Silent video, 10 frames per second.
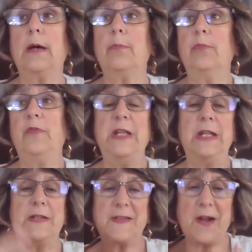
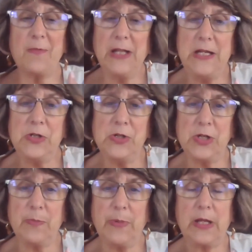Venus, our
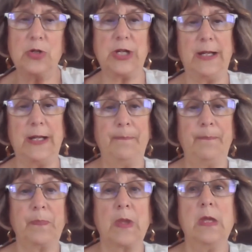relationship energy.
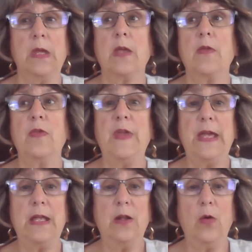
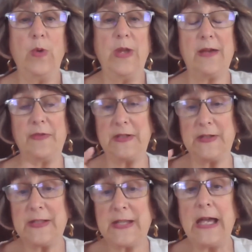Then we have the
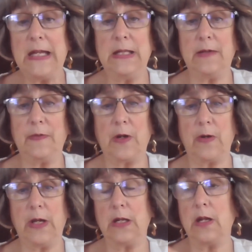sign that they're
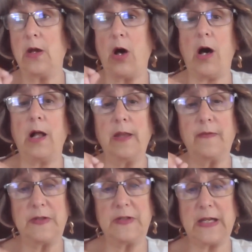in. All of
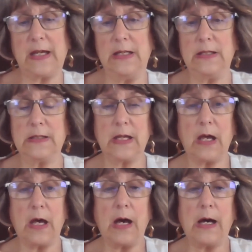the signs
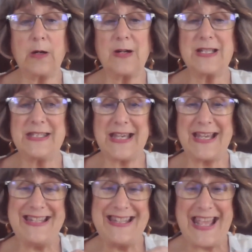are
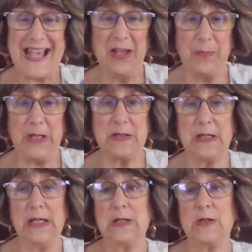assigned an element.
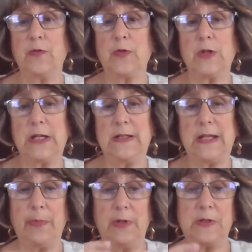So for
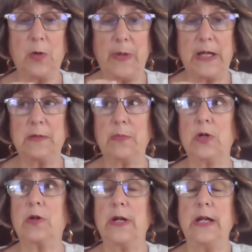example, let's go back to
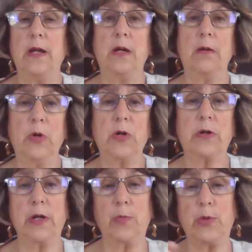Mercury.
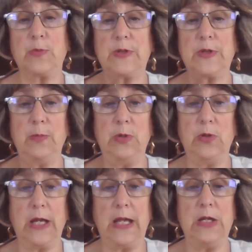Mercury, which was
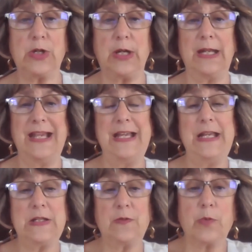communication,
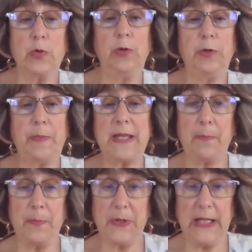is ruled by the
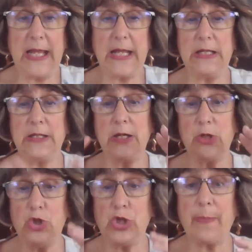planet
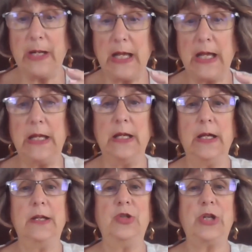Gemini.
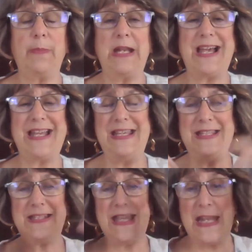Gemini
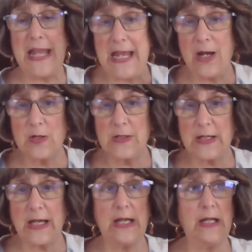is an air
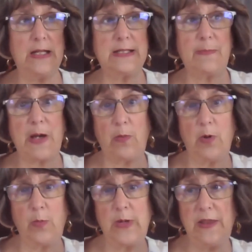sign. It's about
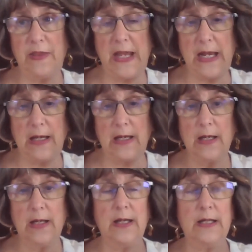what we think.
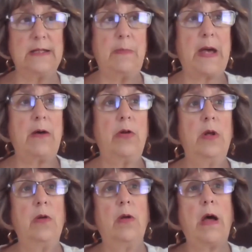It's about
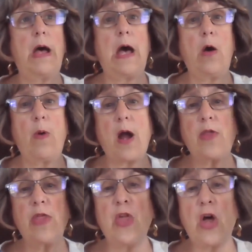how our
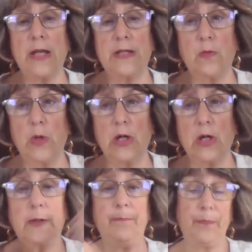thoughts
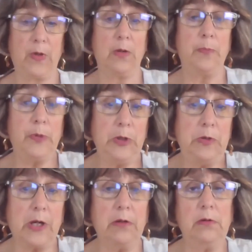work.
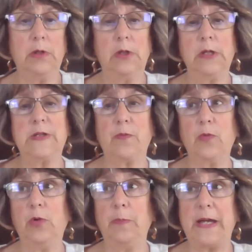Pluto is
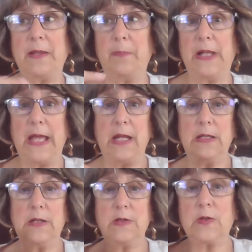ruled by the planet
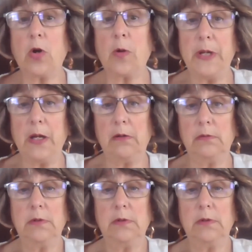Scorpio.